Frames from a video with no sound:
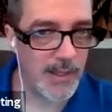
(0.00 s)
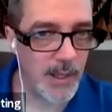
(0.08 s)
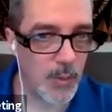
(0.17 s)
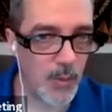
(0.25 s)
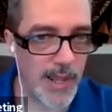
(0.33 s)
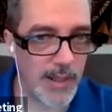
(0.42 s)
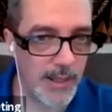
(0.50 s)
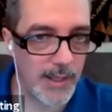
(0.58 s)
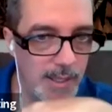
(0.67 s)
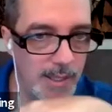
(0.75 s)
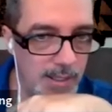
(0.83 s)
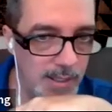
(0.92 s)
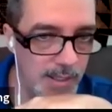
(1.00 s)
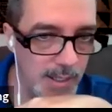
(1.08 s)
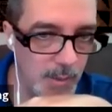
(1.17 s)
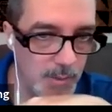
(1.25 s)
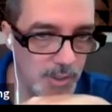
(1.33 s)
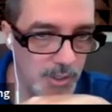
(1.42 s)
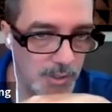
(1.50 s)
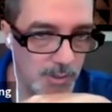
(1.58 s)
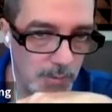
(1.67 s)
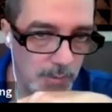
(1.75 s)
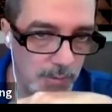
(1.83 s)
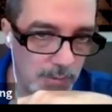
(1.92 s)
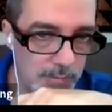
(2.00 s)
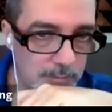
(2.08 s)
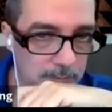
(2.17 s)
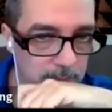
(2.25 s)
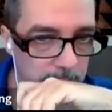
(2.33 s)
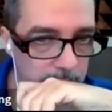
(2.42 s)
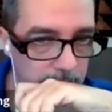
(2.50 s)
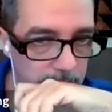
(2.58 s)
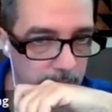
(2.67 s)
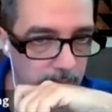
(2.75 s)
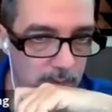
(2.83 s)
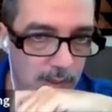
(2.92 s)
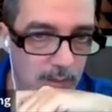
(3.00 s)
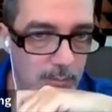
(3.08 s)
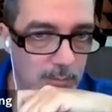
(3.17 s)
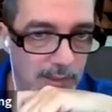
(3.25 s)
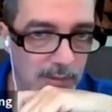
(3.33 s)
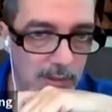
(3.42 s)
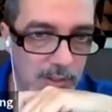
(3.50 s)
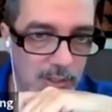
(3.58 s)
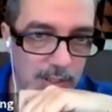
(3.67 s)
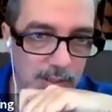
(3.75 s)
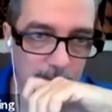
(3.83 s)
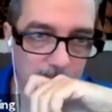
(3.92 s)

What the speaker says: I'll right-click it and I will choose Place on Sheet.